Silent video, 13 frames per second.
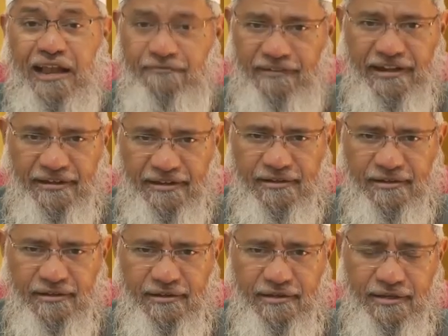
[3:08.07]

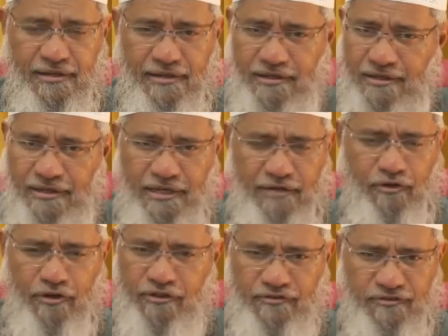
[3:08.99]
Fender, he
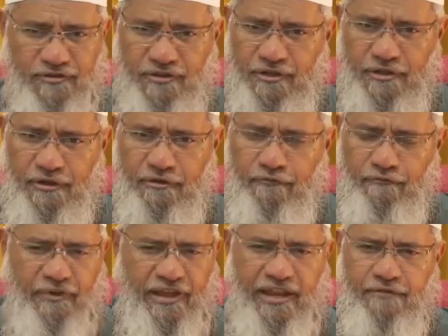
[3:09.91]
was
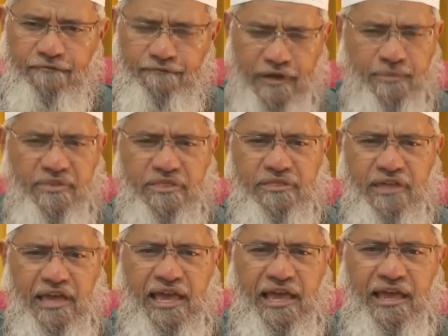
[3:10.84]
very famous
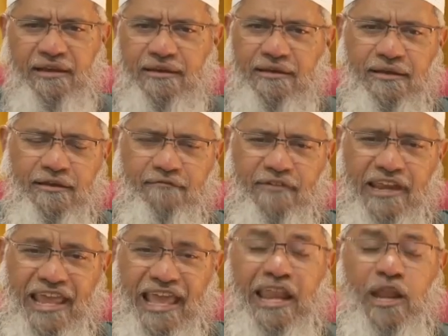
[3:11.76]
and
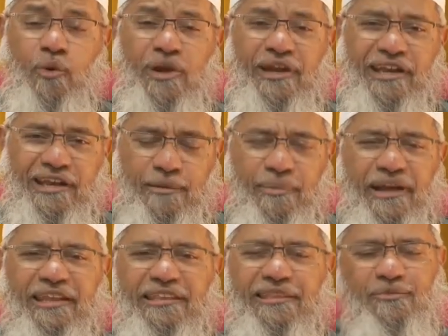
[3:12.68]
very eloquent in
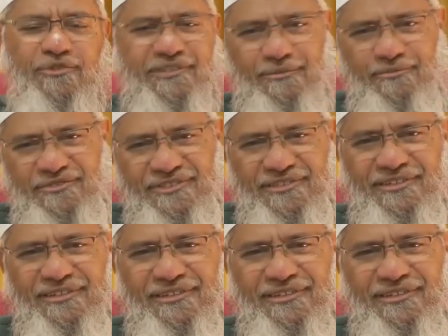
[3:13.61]
debating the Muslims.